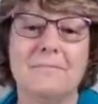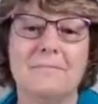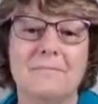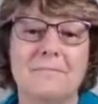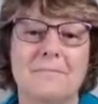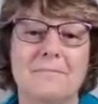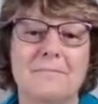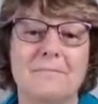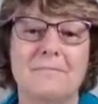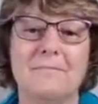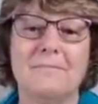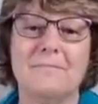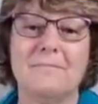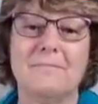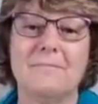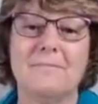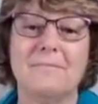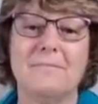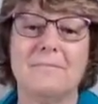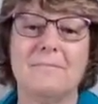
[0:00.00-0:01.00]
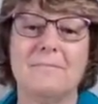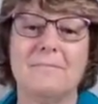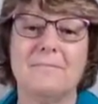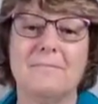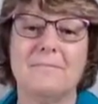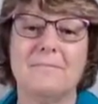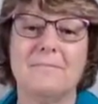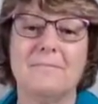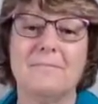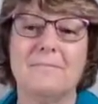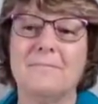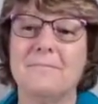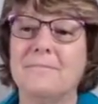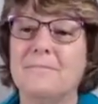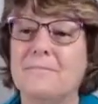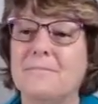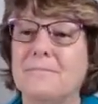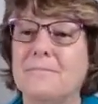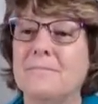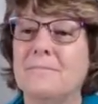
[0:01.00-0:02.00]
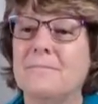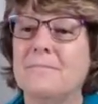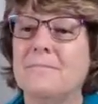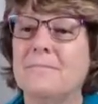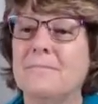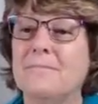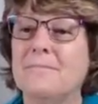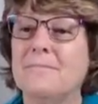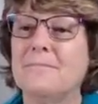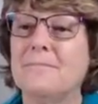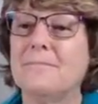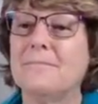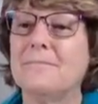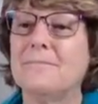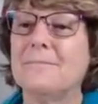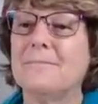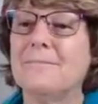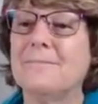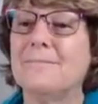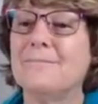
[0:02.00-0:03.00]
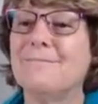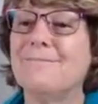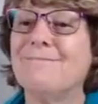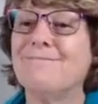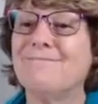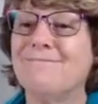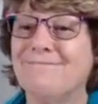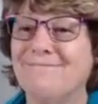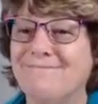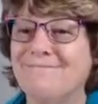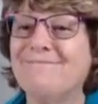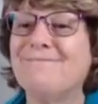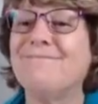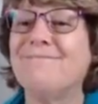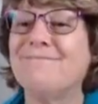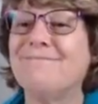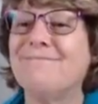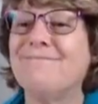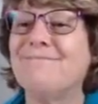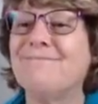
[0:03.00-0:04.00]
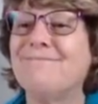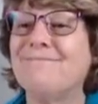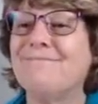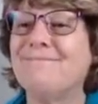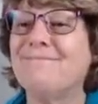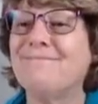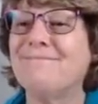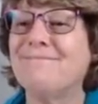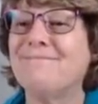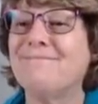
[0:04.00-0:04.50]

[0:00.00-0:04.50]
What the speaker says: The person shown says nothing.